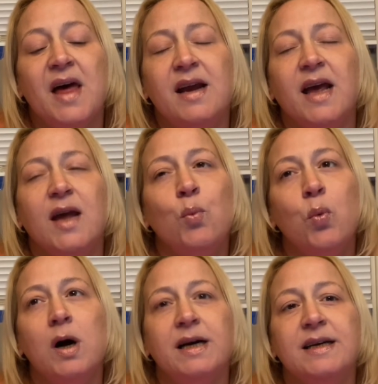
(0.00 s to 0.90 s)
had a
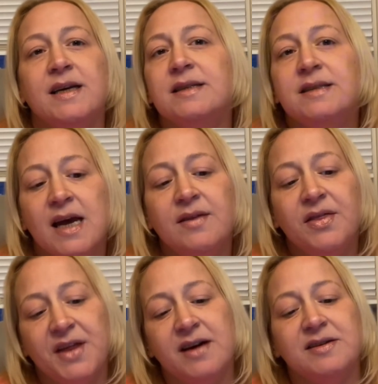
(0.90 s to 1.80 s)
1 in
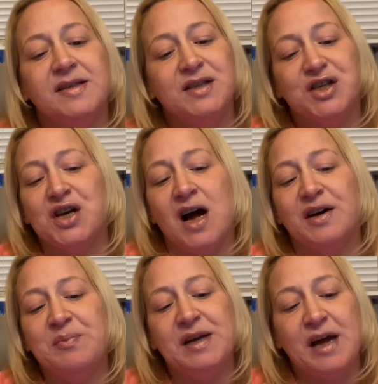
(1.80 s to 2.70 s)
10,000 shot
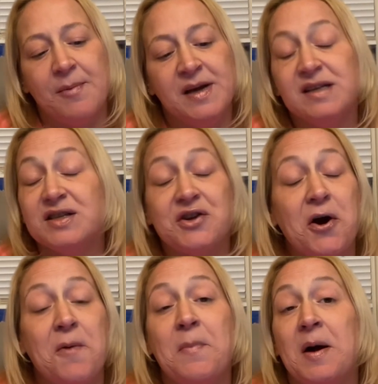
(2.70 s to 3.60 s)
of becoming a
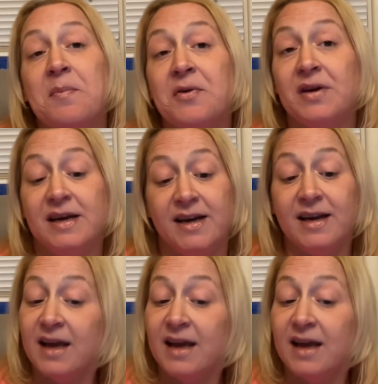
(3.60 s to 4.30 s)
star, but Maria didn't